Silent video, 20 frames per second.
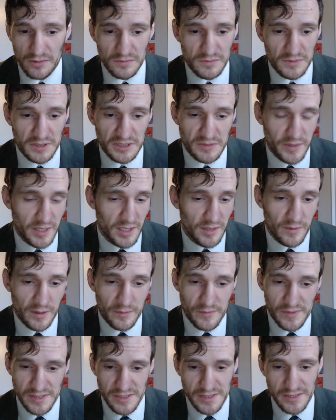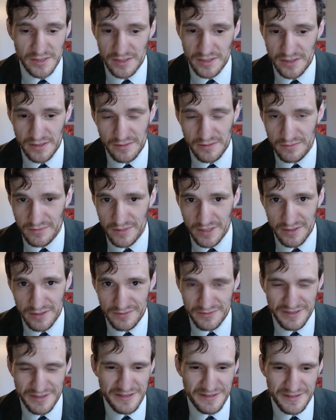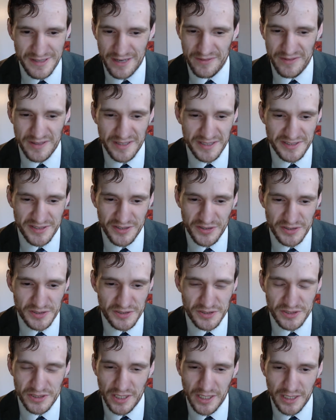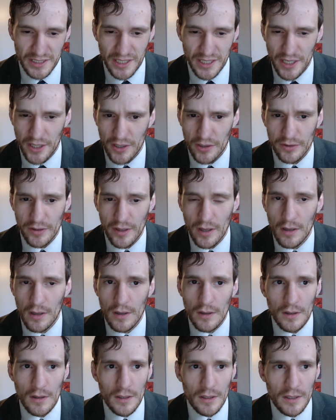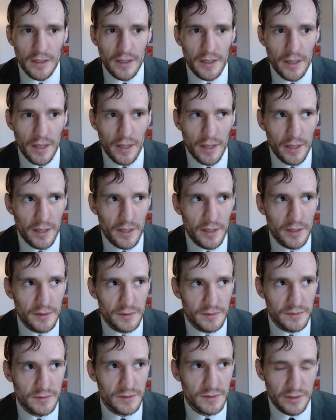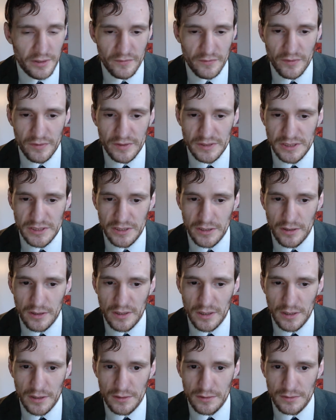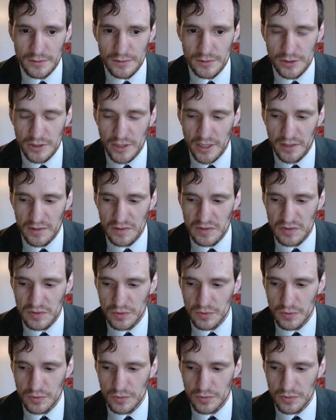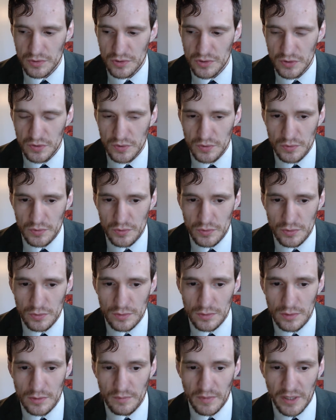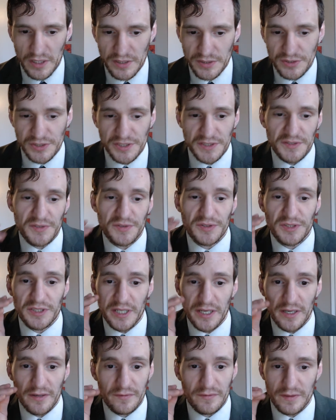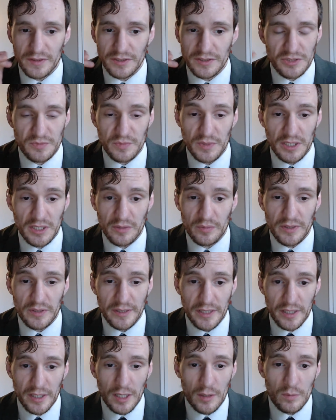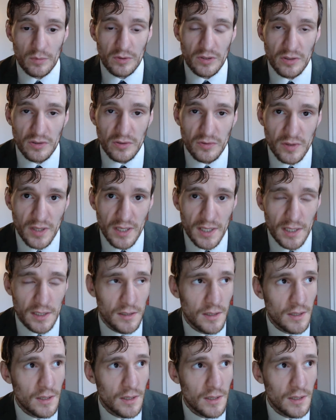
expanding my business, and everything starts shutting down, and focusing on trying to do my jiu-jitsu stuff and just being completely unable to do that.